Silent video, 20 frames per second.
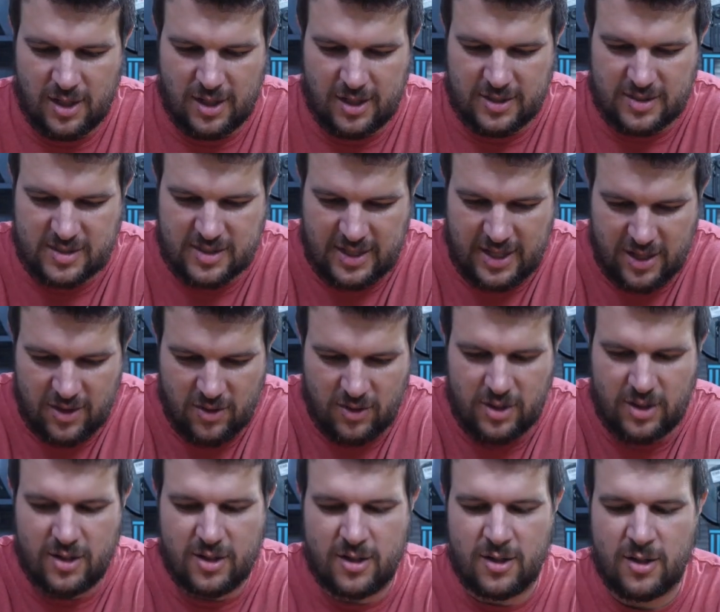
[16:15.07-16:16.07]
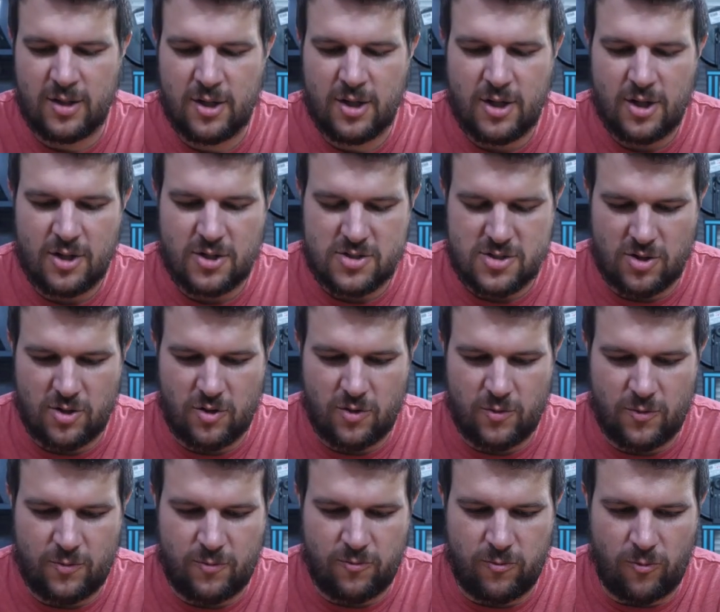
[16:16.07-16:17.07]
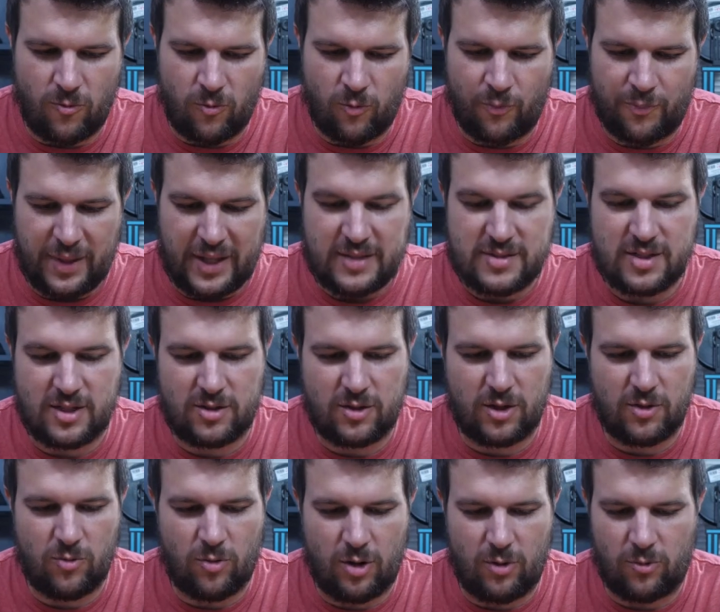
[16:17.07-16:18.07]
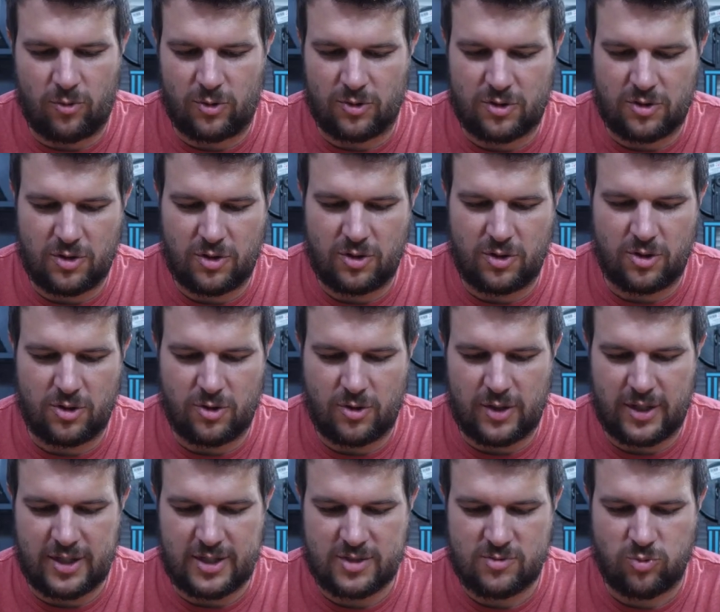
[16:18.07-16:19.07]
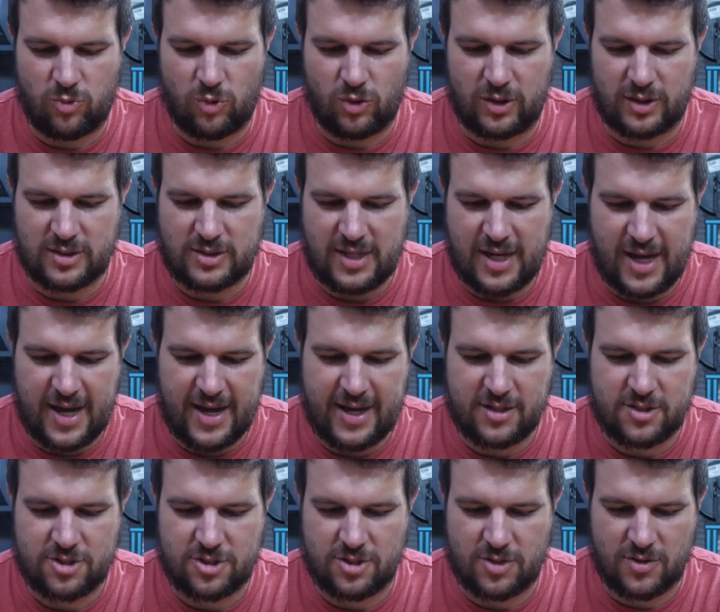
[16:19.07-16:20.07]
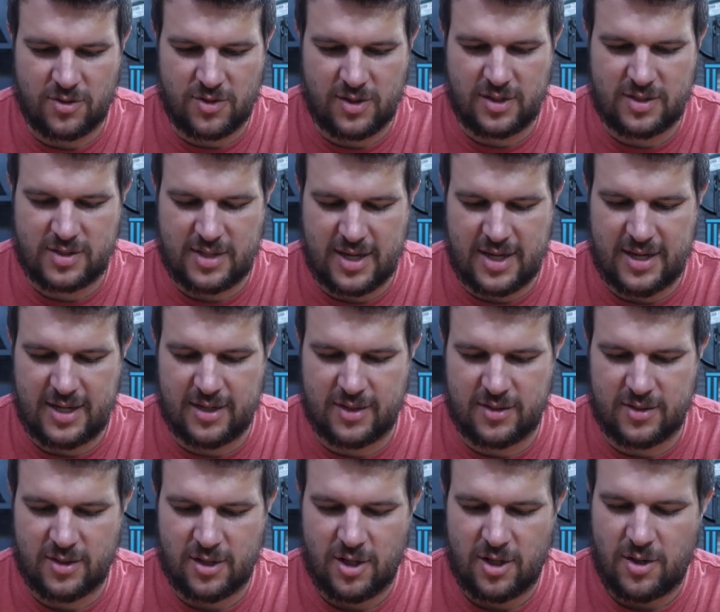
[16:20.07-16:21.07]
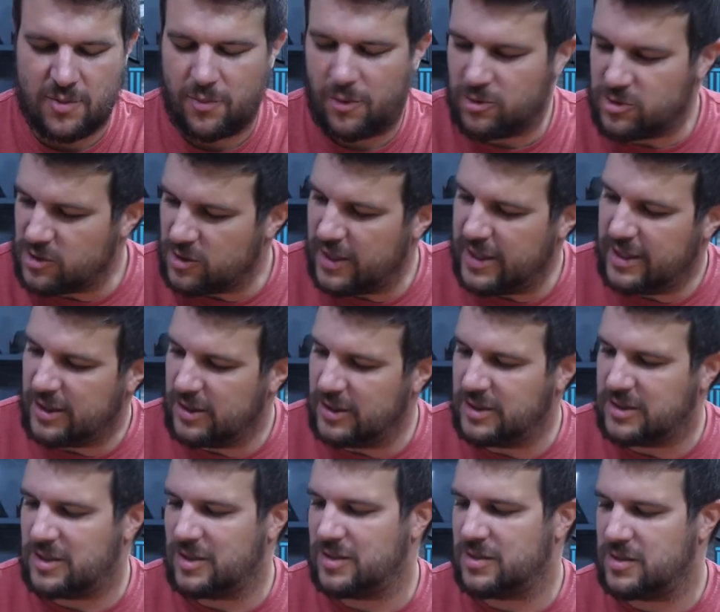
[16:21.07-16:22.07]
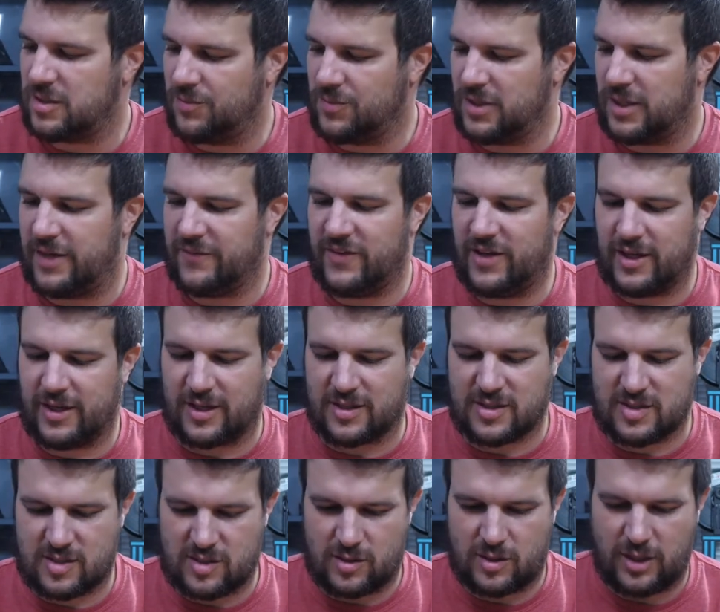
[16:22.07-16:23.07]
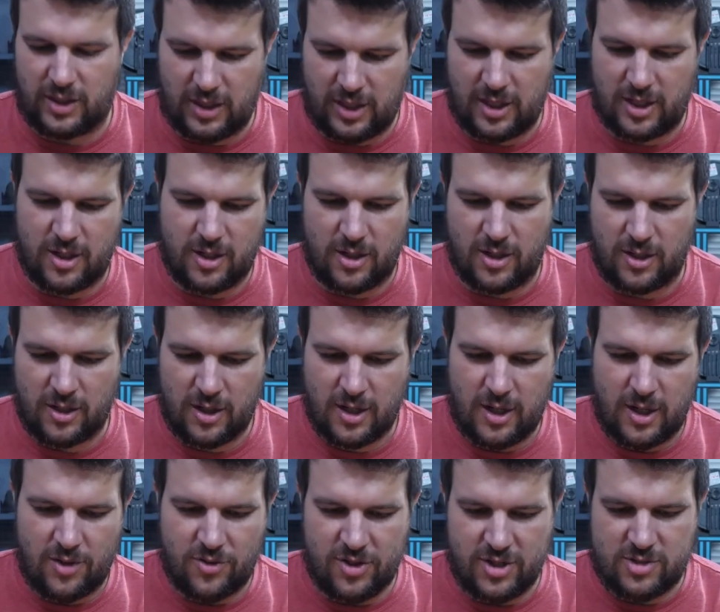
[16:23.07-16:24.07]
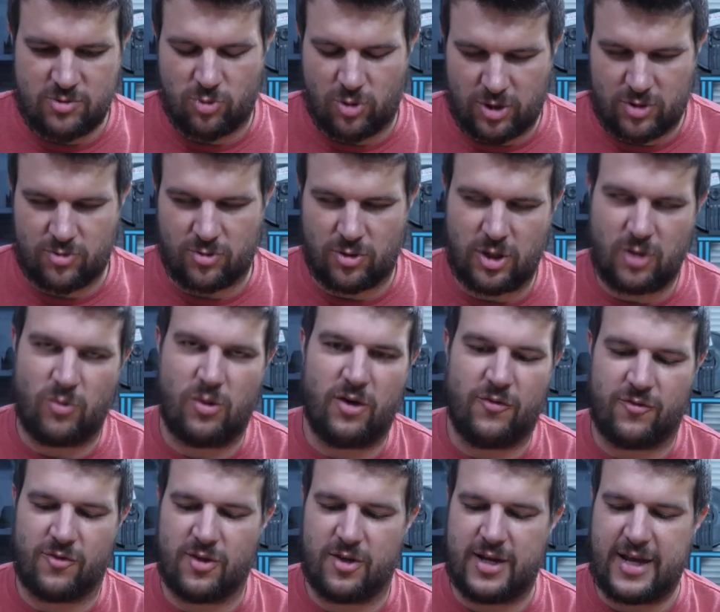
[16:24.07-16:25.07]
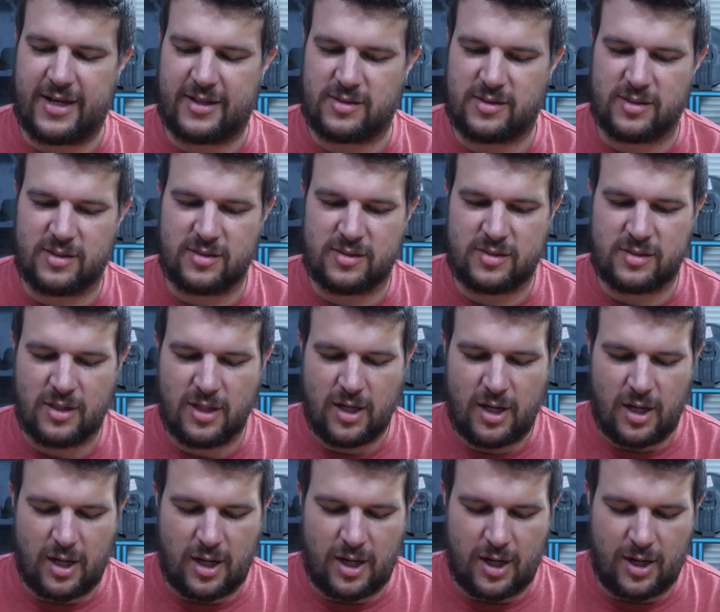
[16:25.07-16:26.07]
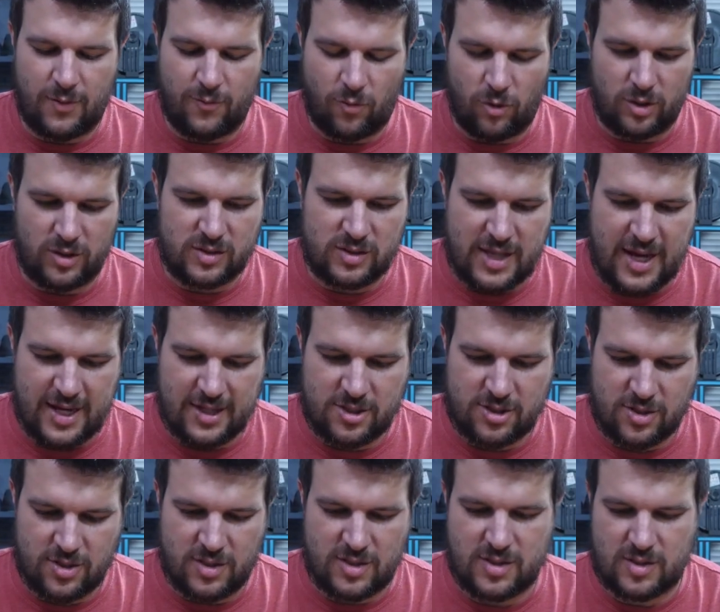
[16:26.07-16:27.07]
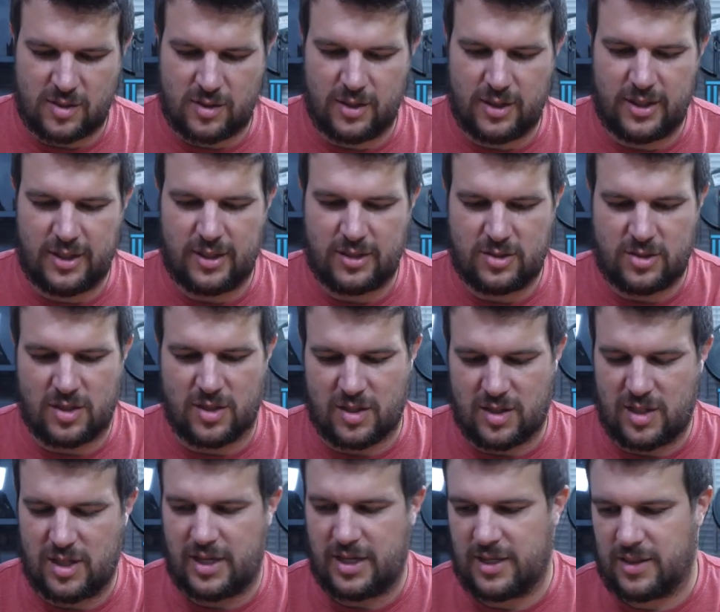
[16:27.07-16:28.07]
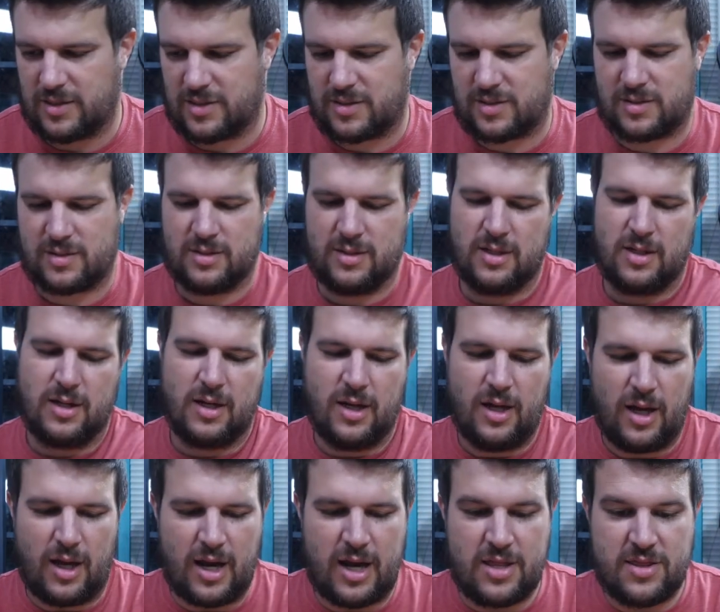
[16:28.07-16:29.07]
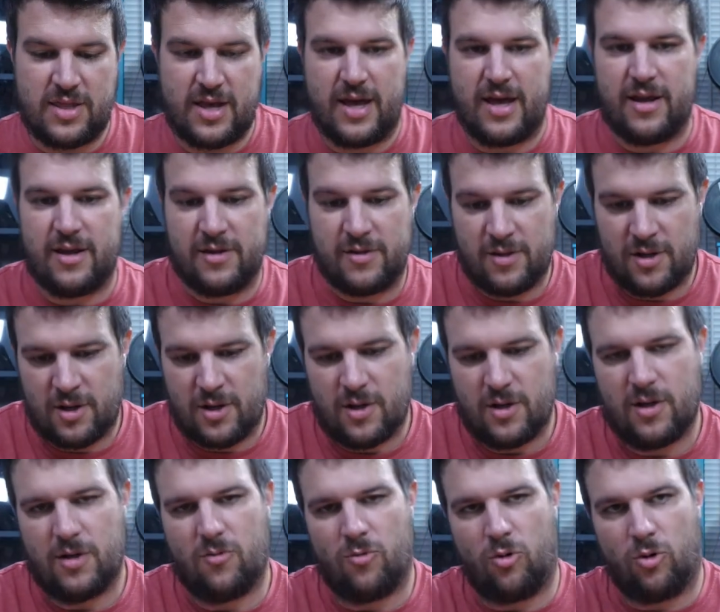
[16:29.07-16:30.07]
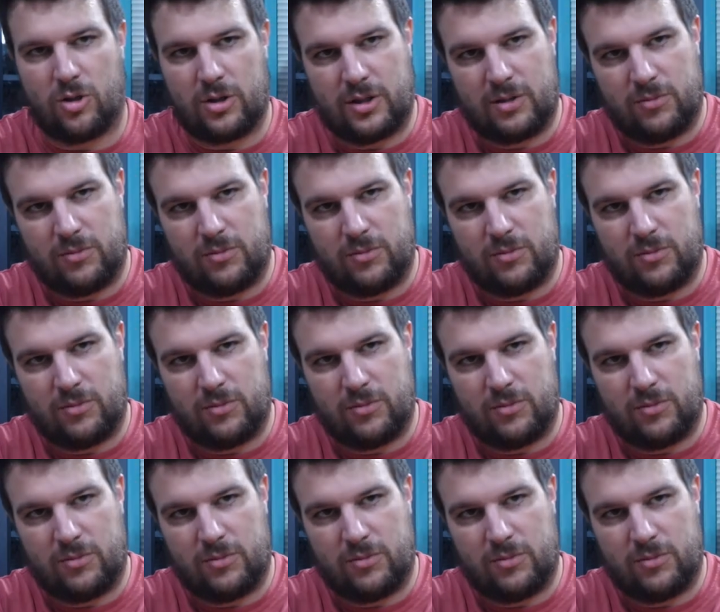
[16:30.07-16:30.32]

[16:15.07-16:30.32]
scale here. So basically what we'll do is we'll attach this end, most likely to something. I've got like a sling here. This worked really well for the Nexus. We'll attach the sling to this, and then we'll